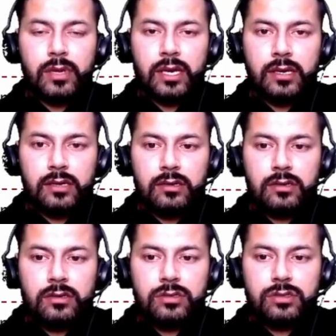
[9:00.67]
error,
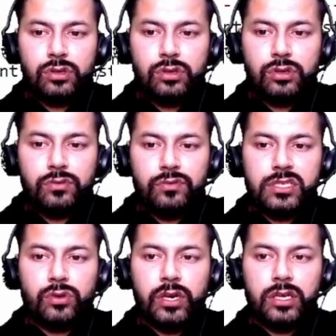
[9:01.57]
so which is
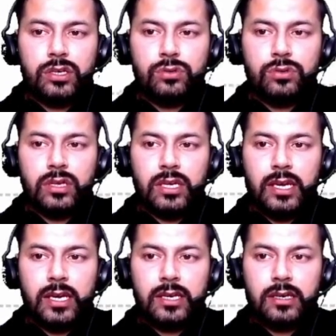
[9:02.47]
going to
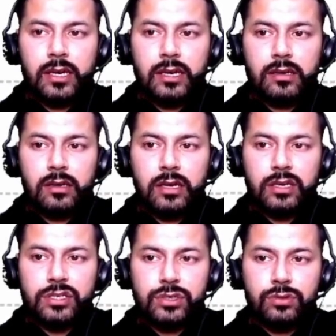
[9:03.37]
create an
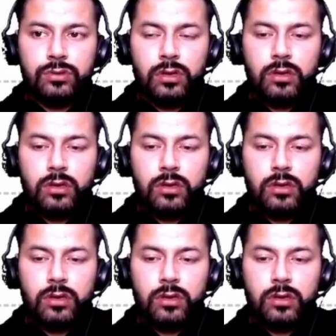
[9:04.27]
issue